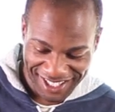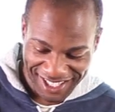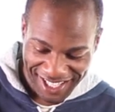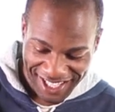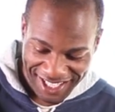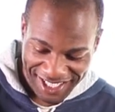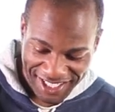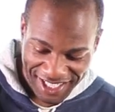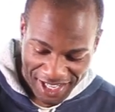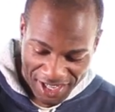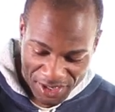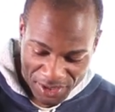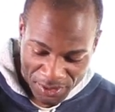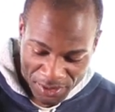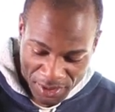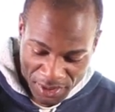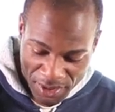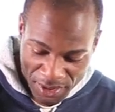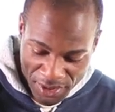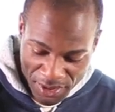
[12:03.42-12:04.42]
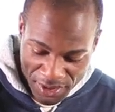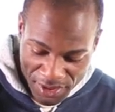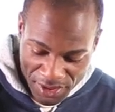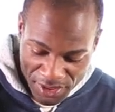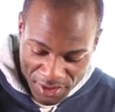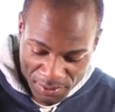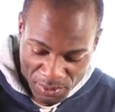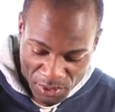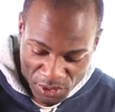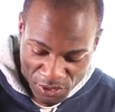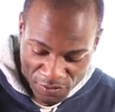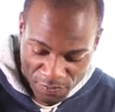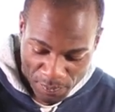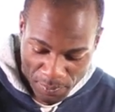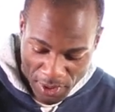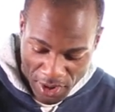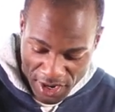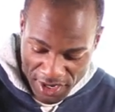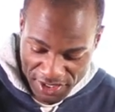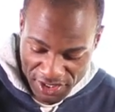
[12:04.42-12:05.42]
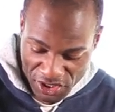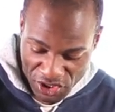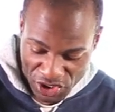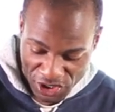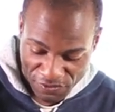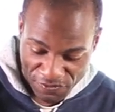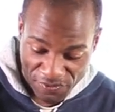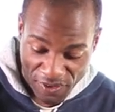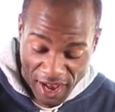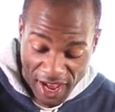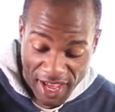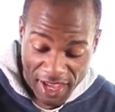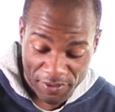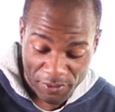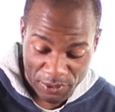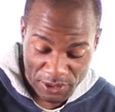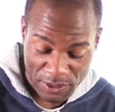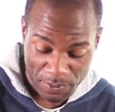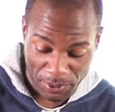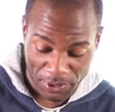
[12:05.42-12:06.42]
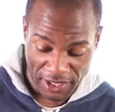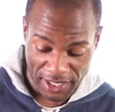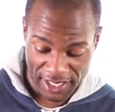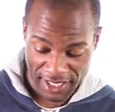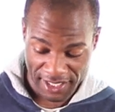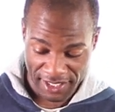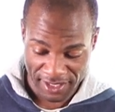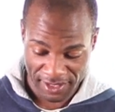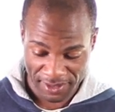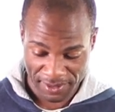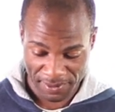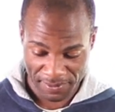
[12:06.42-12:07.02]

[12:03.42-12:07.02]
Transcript: and now the move pawn to g5 was played.